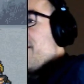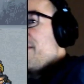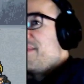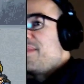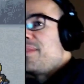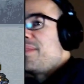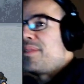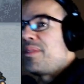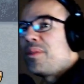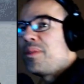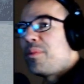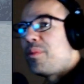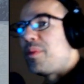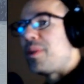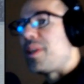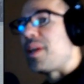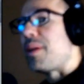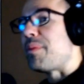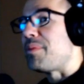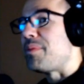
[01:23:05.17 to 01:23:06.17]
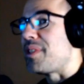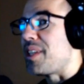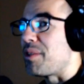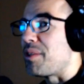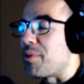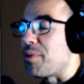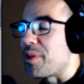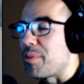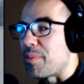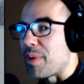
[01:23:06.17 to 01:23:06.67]
When I'm done with my
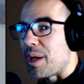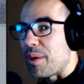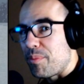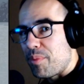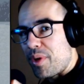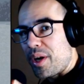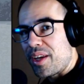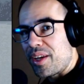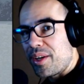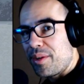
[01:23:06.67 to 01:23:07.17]
break, you mean?